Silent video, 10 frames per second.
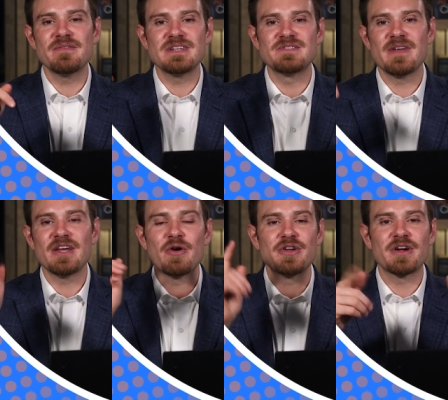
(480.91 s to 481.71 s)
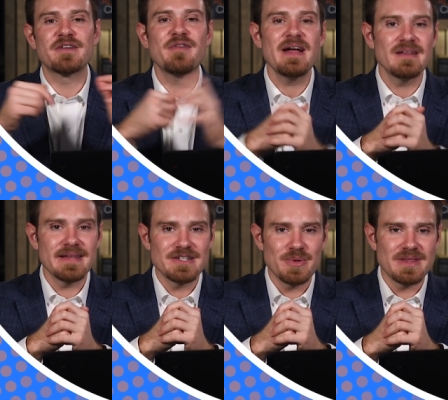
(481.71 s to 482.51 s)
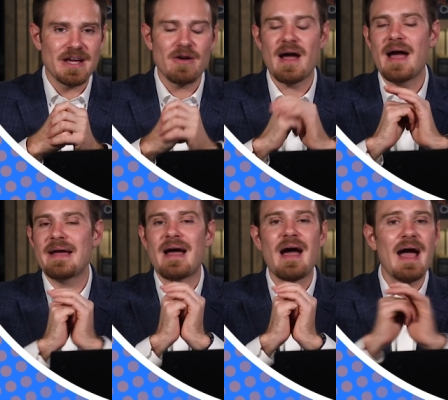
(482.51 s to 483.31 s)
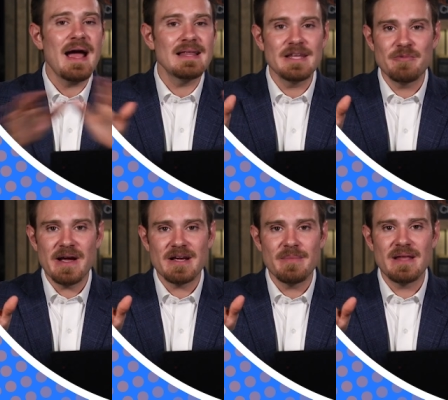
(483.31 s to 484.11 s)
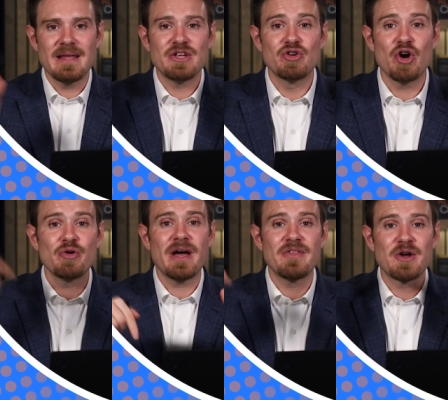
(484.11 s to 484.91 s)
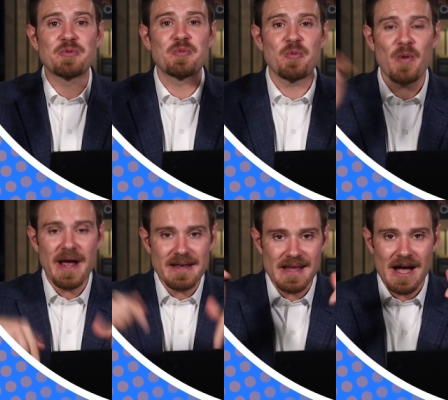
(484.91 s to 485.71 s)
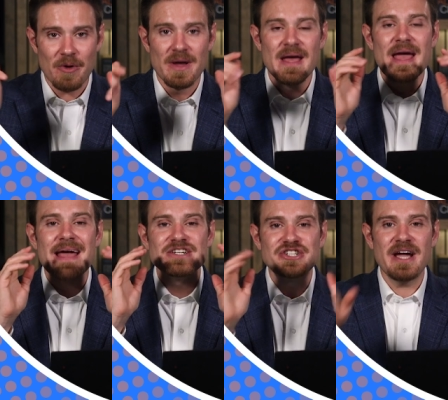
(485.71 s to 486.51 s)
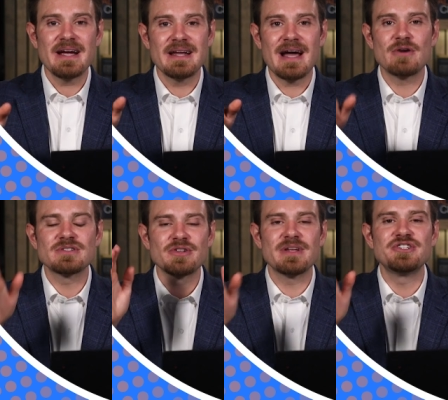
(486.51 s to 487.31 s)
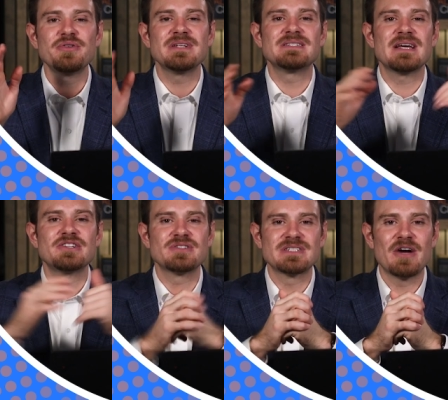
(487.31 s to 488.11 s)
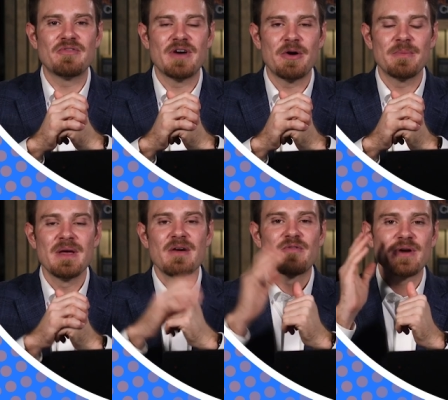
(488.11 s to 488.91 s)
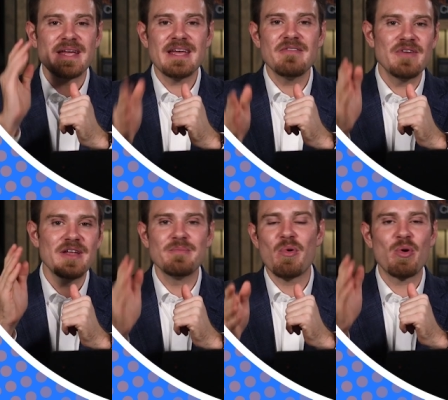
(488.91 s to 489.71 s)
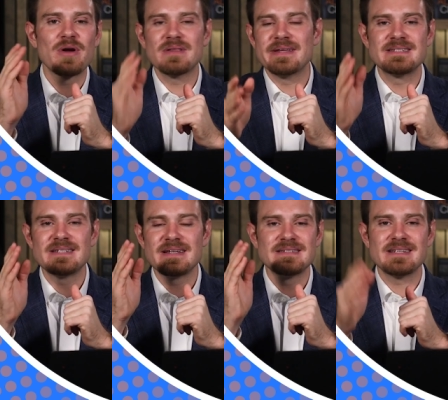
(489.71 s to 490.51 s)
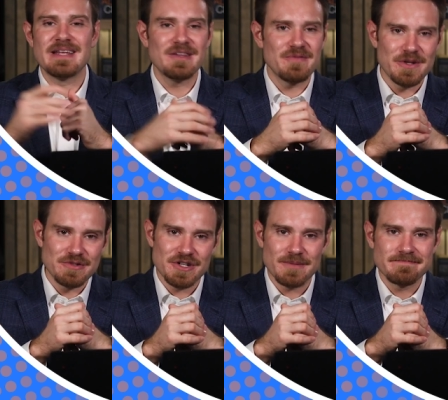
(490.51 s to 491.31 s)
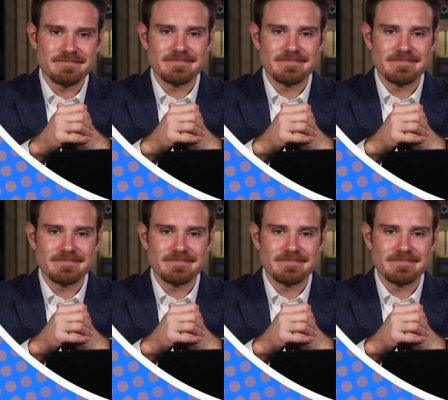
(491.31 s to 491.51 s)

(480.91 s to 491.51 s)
of this video. You're going to find a link to it there. I highly recommend that you go down there right now and check it out so that you can set yourself out for even more listings in the future.